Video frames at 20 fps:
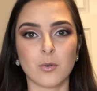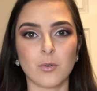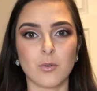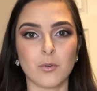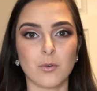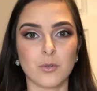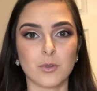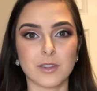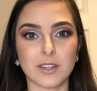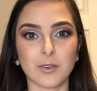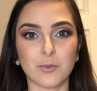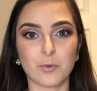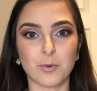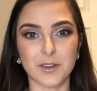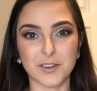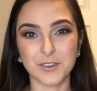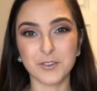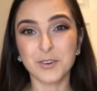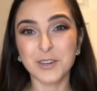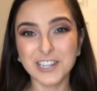only one
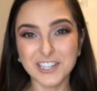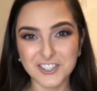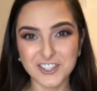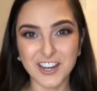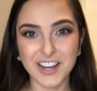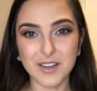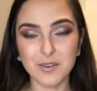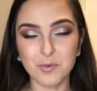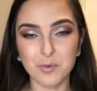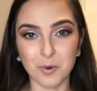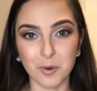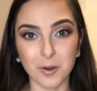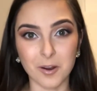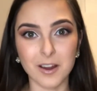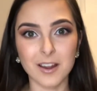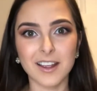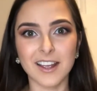of which I wore.